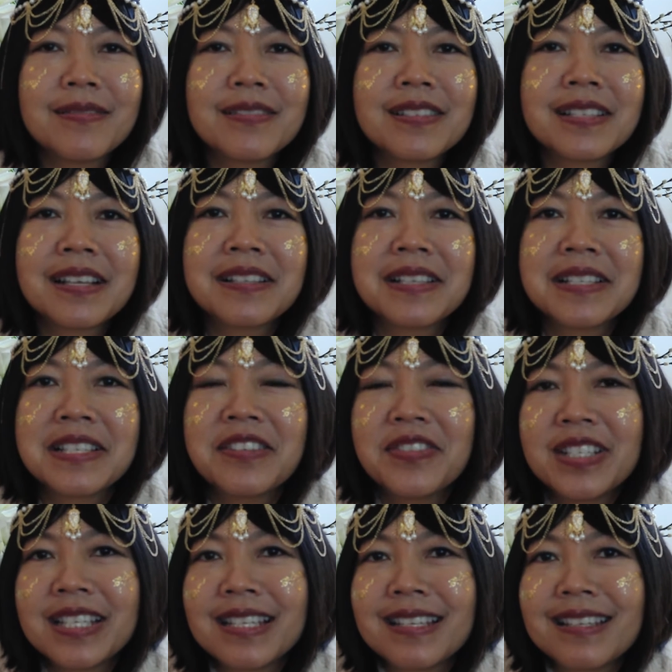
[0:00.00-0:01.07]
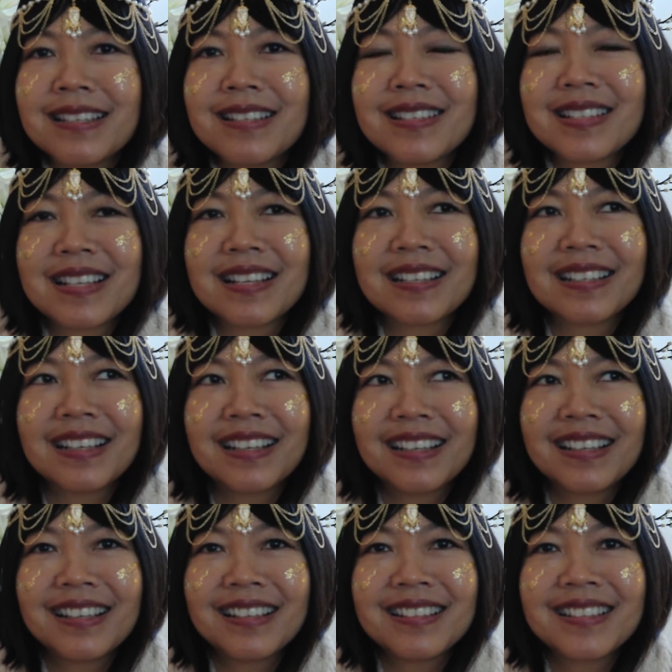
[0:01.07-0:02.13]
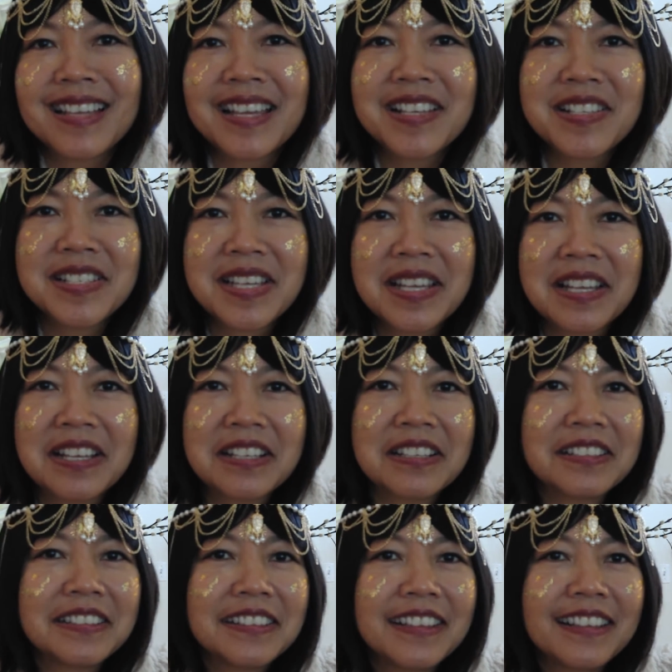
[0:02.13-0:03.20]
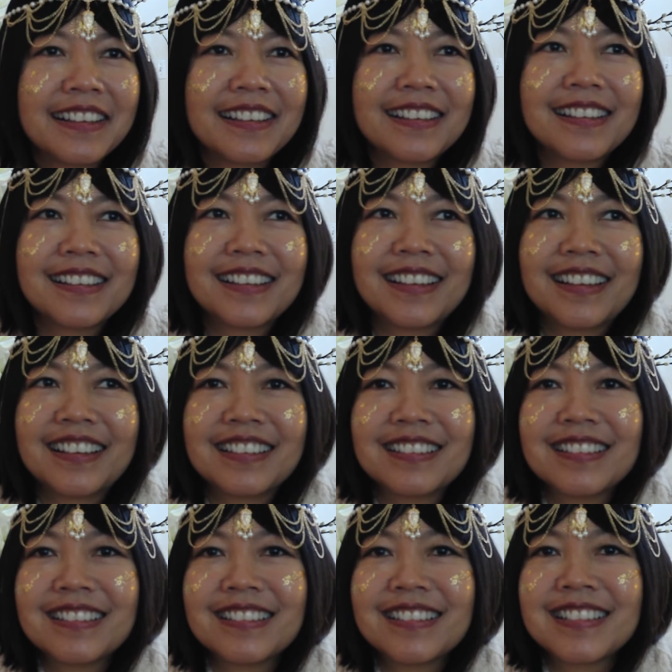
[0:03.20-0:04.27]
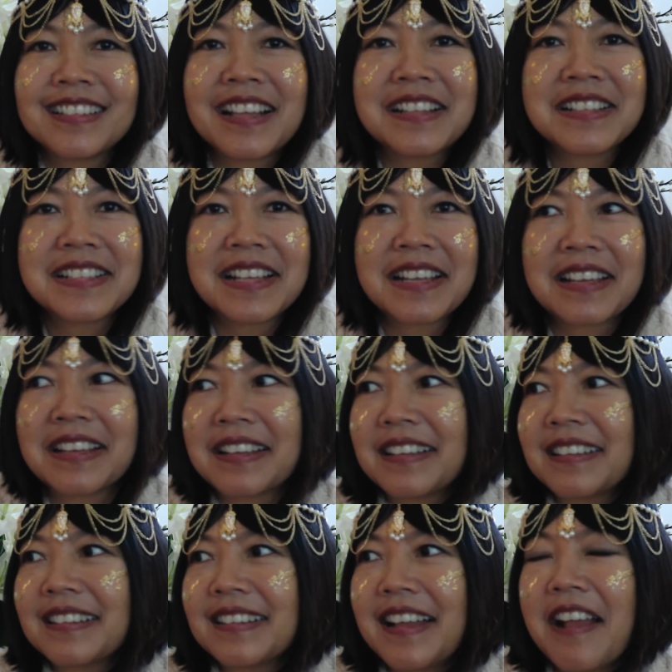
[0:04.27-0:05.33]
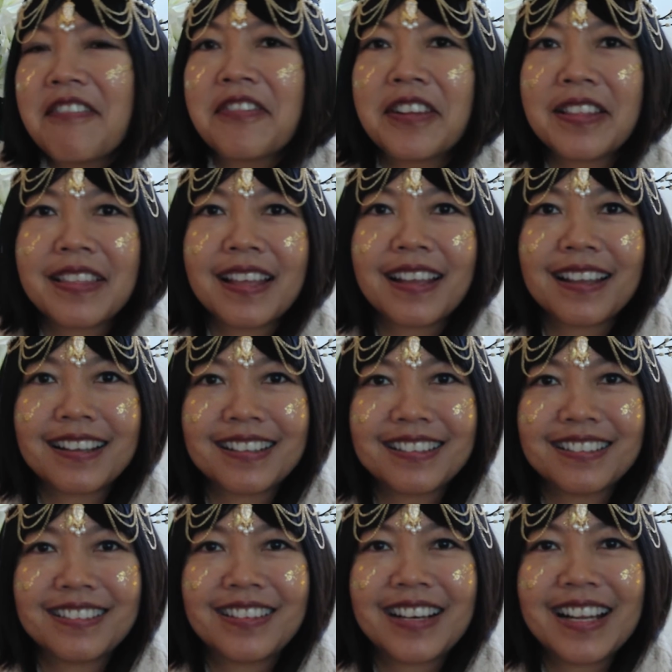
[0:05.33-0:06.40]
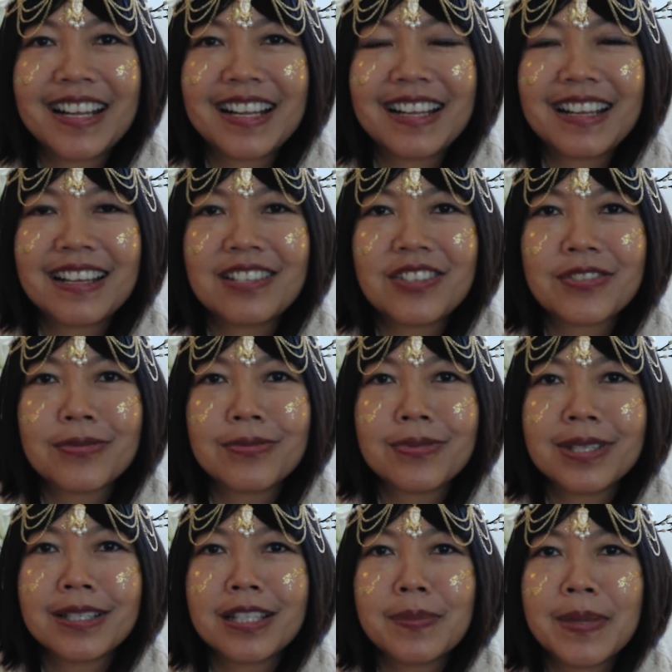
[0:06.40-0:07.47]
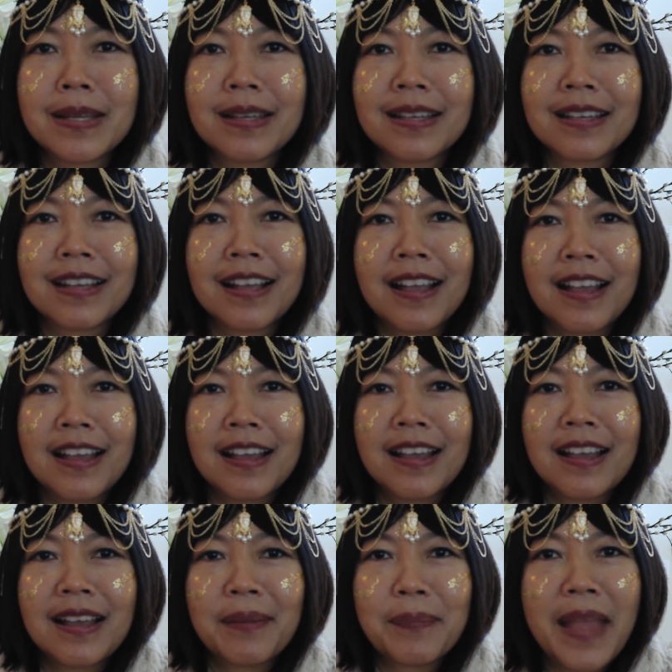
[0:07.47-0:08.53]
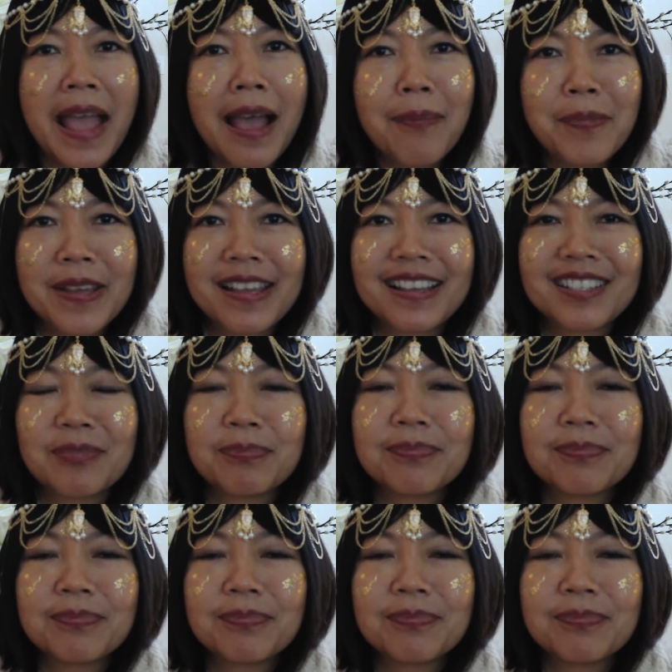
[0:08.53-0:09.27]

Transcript: sensitivities and tasting and sensing everything, right? And just really being happy.